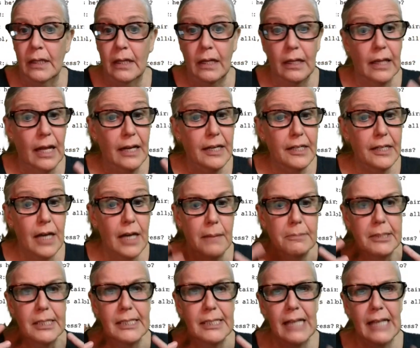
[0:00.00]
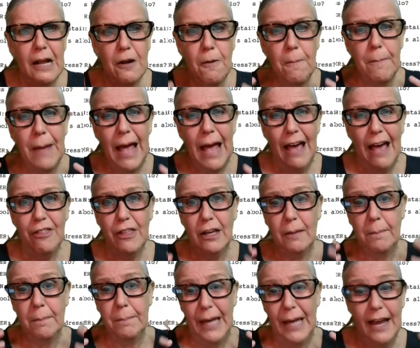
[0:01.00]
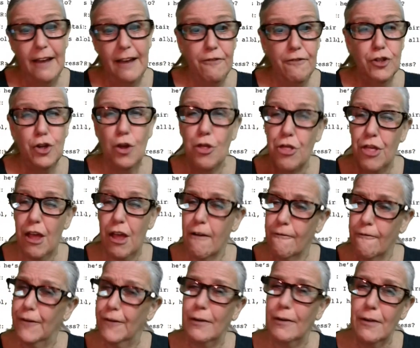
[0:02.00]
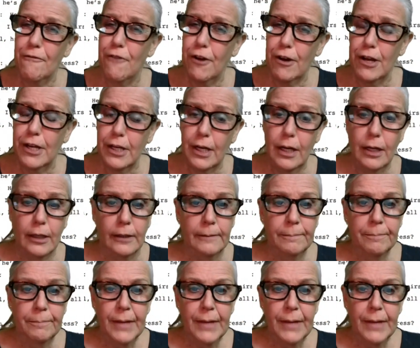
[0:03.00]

A lot of times, the psychopathic behaviors are there very, very young.